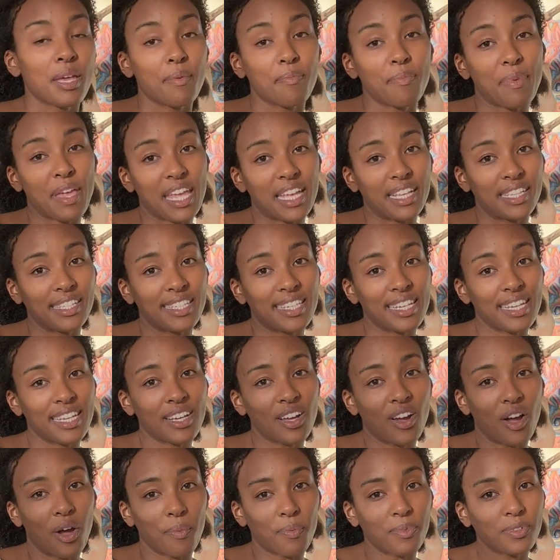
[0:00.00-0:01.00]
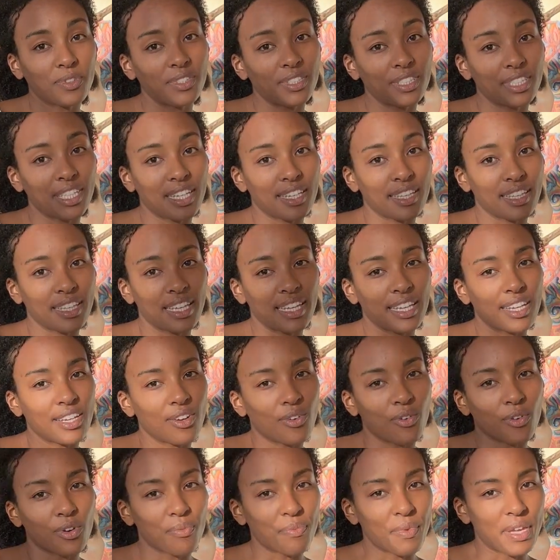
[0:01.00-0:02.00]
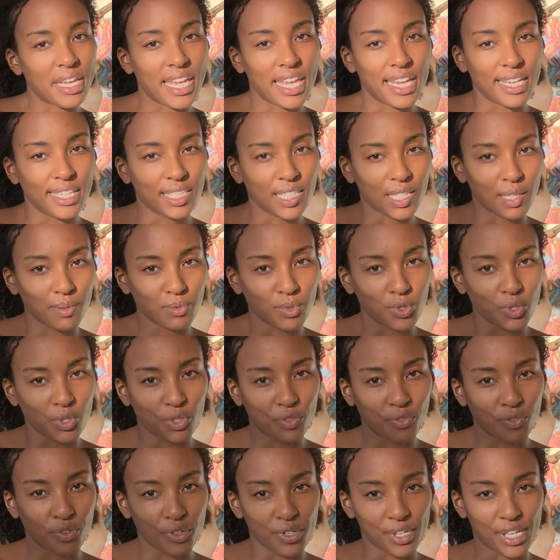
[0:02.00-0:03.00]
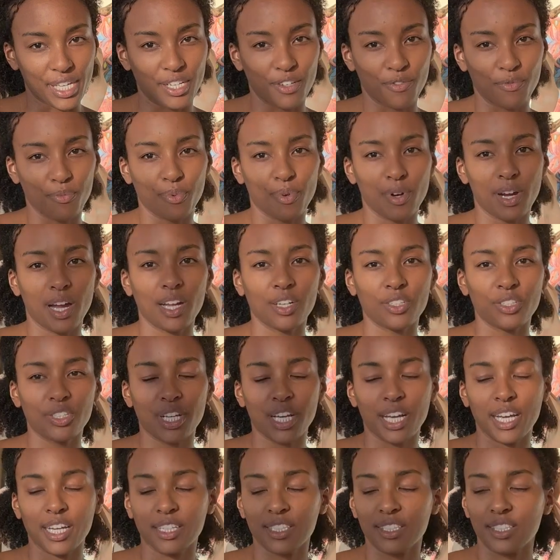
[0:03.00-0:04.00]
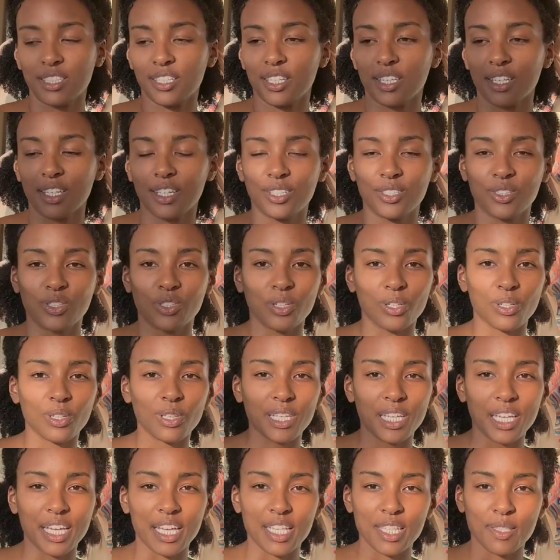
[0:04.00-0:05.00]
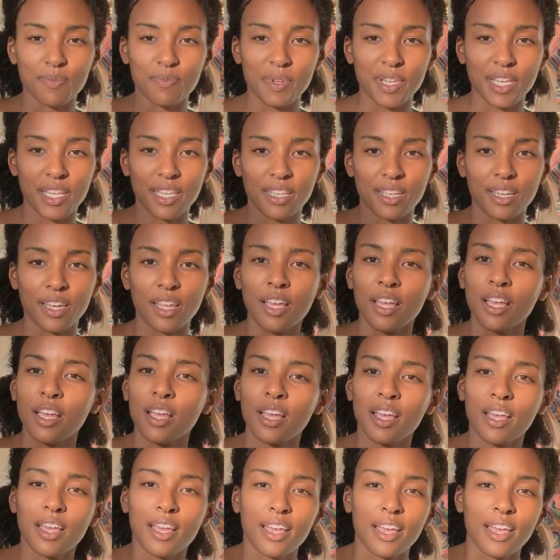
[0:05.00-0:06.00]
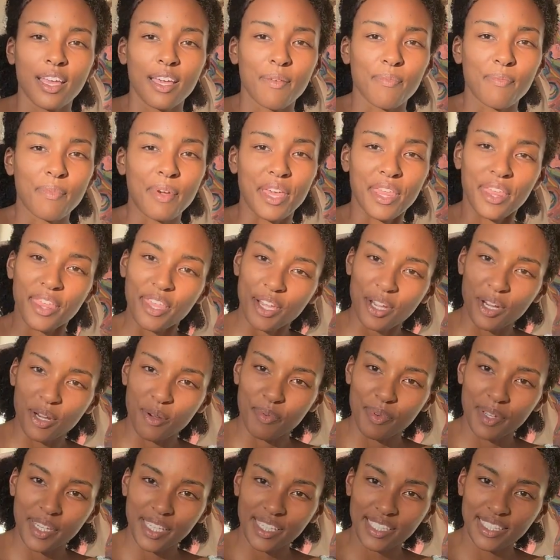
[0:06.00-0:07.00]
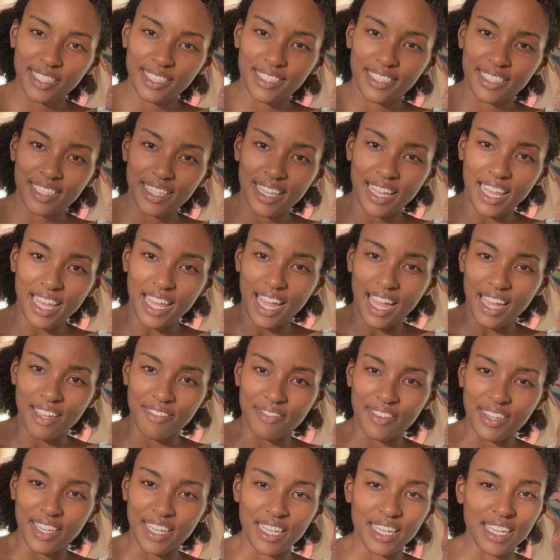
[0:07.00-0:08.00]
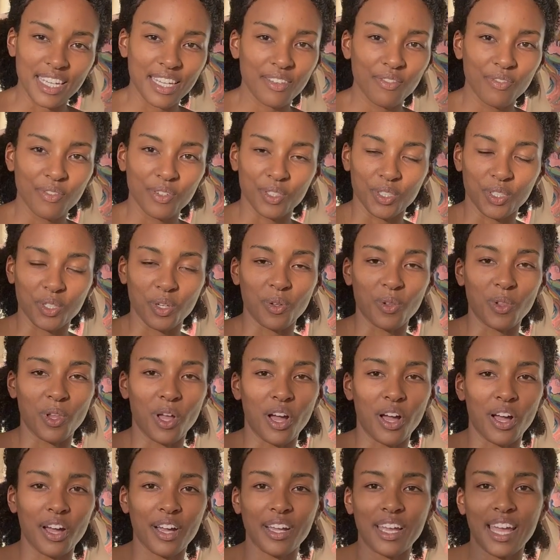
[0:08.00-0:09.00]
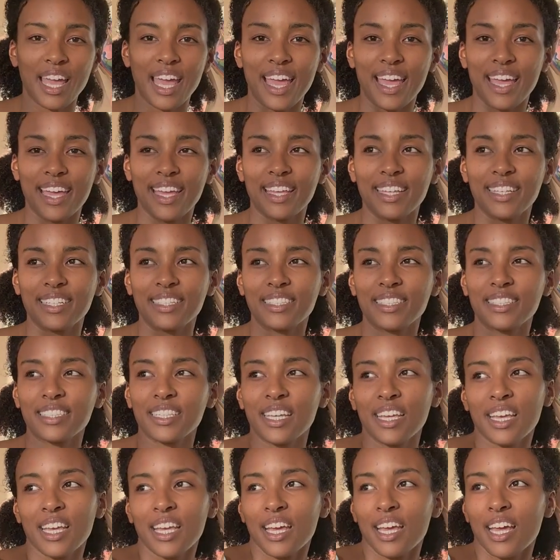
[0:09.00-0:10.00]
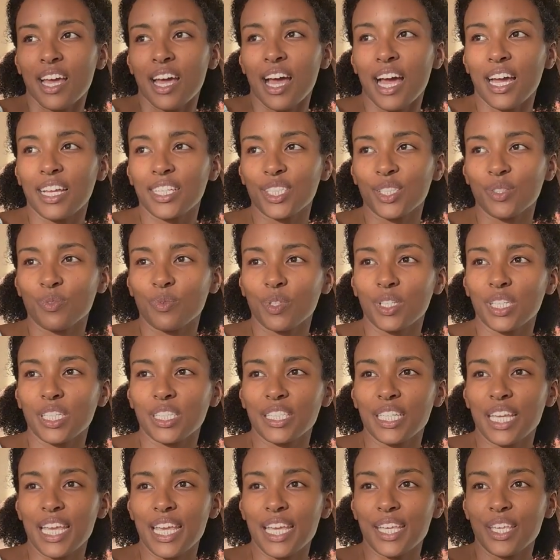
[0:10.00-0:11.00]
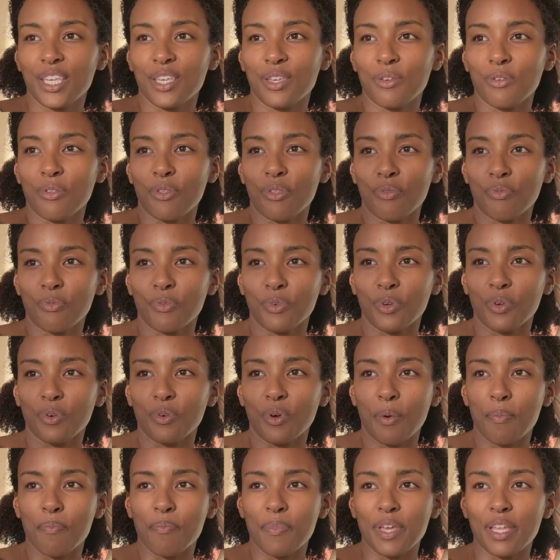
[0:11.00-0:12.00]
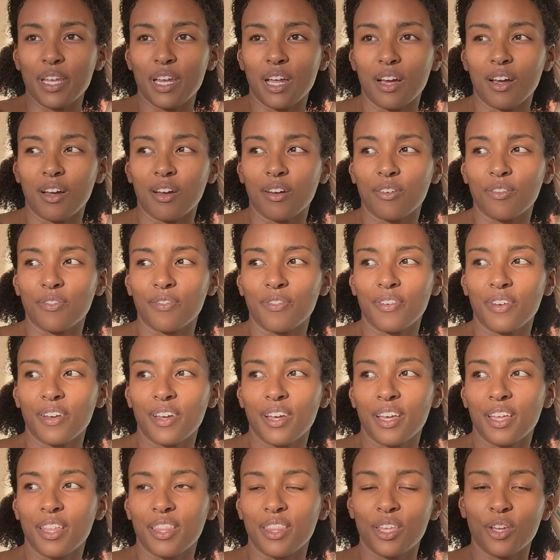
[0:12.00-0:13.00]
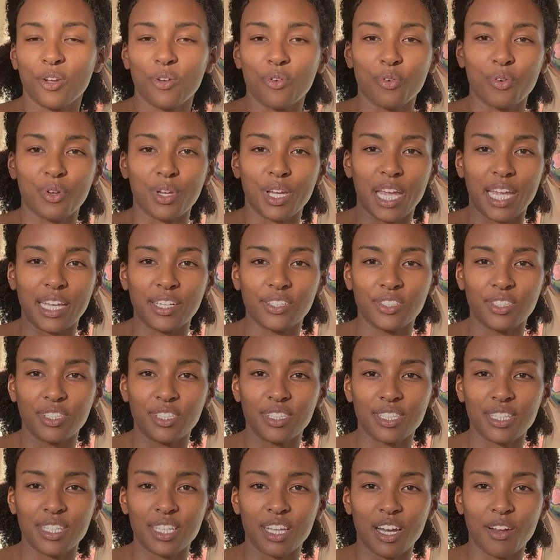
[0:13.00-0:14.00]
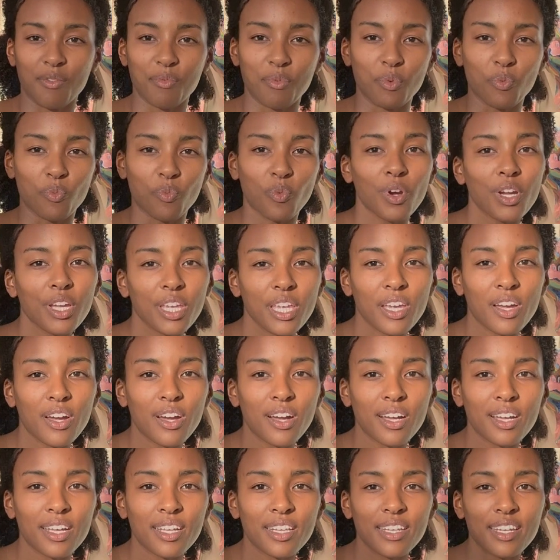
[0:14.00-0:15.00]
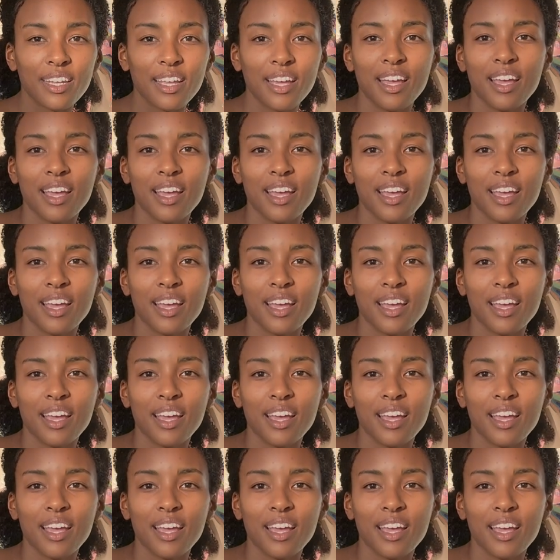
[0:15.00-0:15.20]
painting almost daily, or making some sort of creative project. Journaling has been my therapist that I've needed for so long, and I just want to take you through a bit of the creations that I've been working on.